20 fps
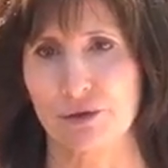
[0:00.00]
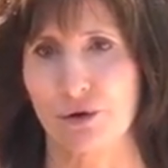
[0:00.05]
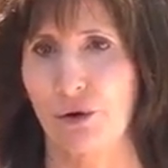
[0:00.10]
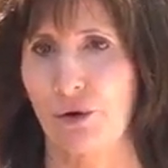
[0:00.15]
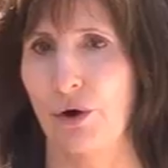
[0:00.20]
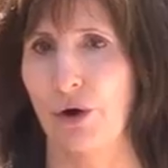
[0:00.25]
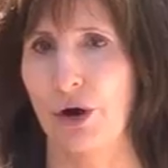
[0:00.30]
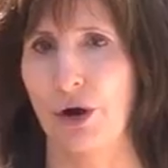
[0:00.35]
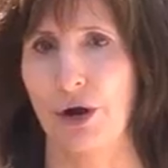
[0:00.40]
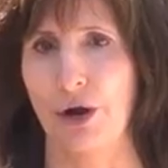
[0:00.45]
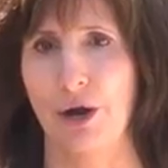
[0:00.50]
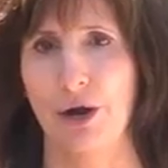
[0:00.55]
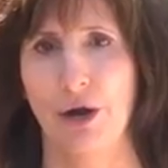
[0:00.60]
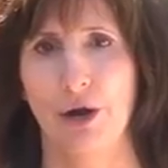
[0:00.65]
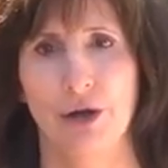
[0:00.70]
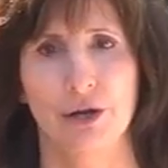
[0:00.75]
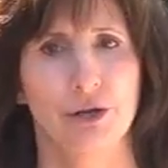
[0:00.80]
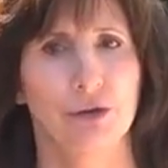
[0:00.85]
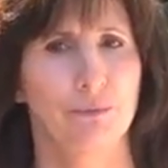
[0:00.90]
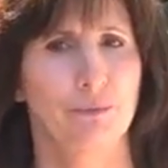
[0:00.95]
or
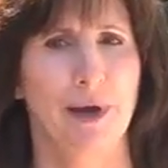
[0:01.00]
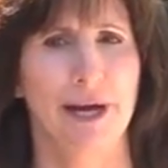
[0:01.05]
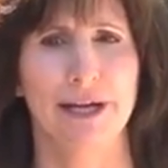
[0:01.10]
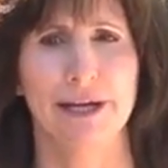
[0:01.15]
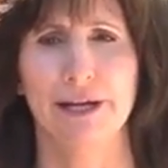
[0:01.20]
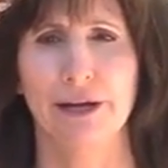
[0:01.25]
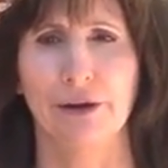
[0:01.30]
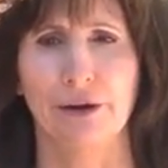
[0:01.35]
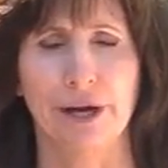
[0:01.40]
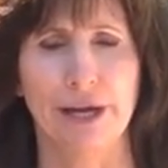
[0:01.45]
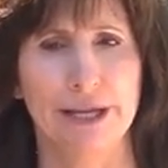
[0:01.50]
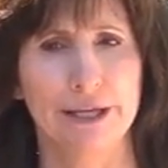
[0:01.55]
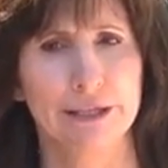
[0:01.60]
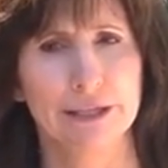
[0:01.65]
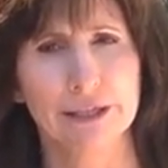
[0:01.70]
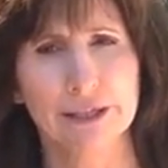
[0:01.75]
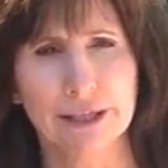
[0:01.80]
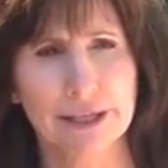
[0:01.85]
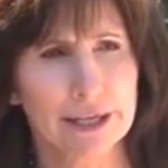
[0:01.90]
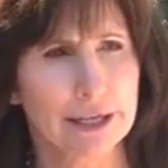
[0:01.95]
you might hear
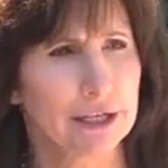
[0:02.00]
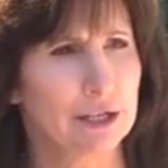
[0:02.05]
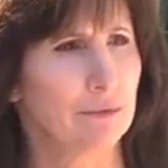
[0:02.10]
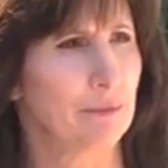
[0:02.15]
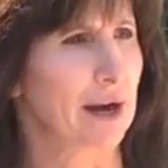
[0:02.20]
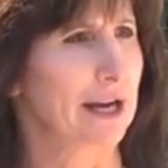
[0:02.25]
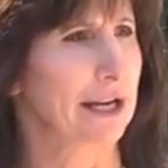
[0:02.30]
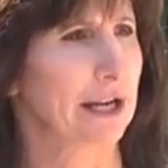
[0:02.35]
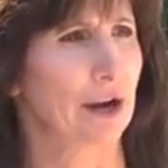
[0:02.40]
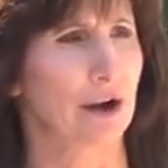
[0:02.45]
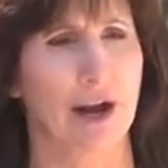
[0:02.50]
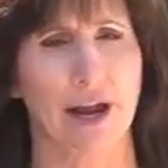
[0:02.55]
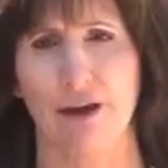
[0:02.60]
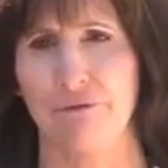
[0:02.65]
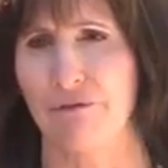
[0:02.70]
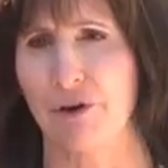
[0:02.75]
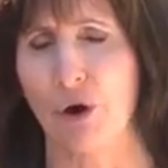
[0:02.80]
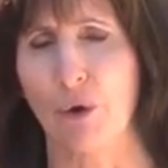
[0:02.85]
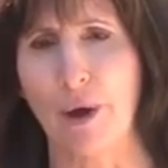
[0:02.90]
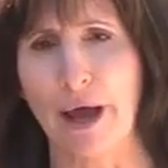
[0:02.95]
inulin, you might hear
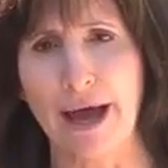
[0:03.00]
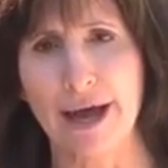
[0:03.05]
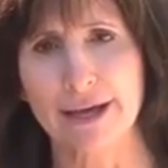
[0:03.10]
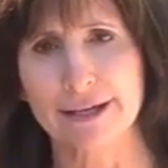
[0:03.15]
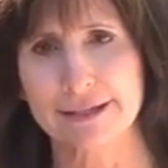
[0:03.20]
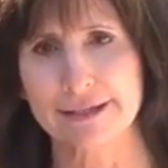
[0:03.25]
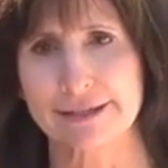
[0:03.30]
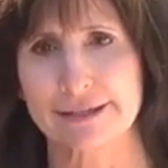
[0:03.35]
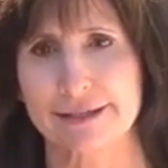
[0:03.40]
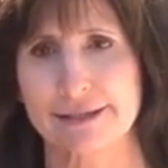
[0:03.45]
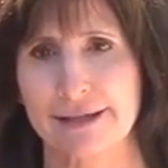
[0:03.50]
FOS.